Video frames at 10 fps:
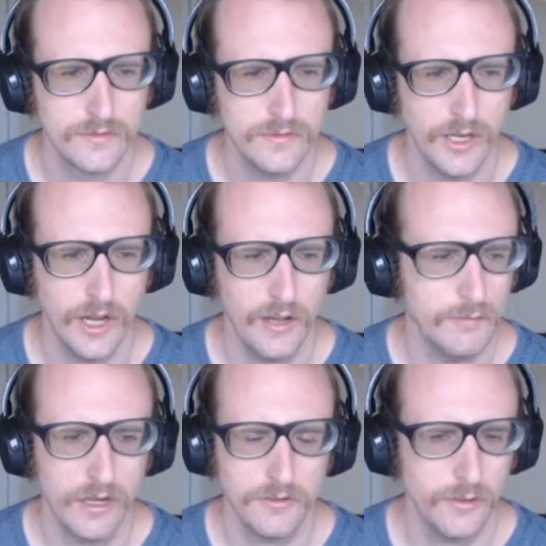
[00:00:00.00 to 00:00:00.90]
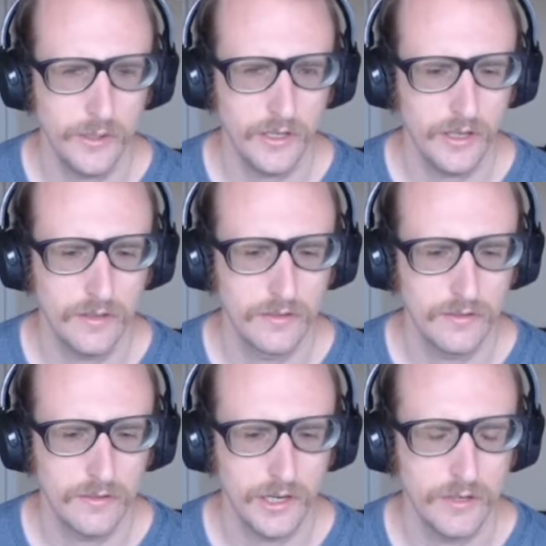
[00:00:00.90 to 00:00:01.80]
Yeah, I'm not doing that.
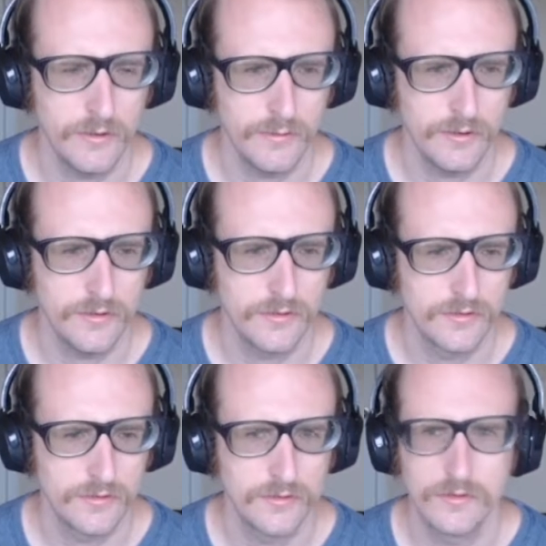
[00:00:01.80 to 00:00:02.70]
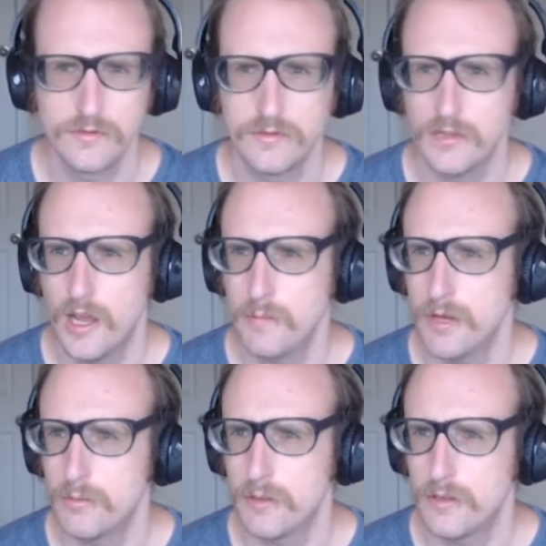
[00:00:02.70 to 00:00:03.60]
I refuse. You can't
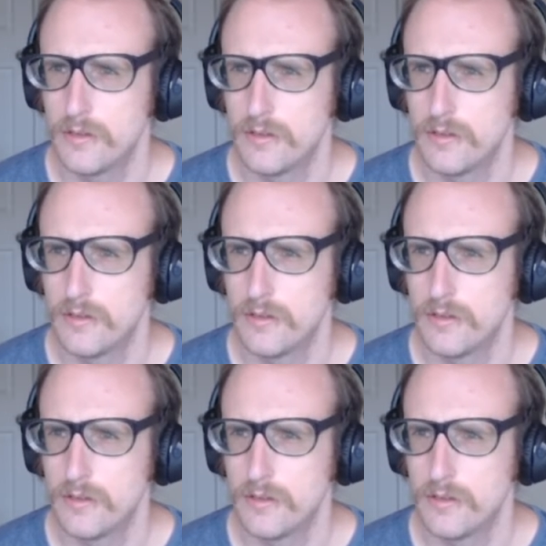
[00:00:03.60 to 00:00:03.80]
make me.